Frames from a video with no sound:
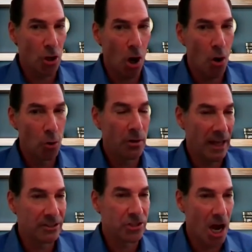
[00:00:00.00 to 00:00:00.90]
to own
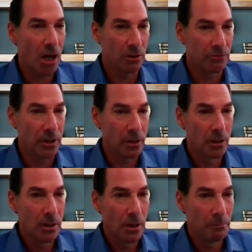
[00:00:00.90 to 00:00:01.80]
that geography
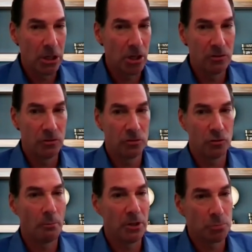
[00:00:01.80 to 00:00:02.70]
because there's
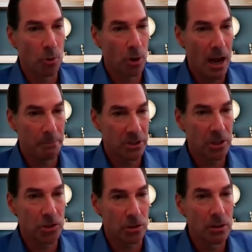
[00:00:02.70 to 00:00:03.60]
so much more
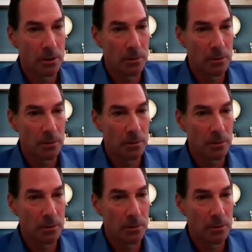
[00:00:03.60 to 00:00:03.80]
competition.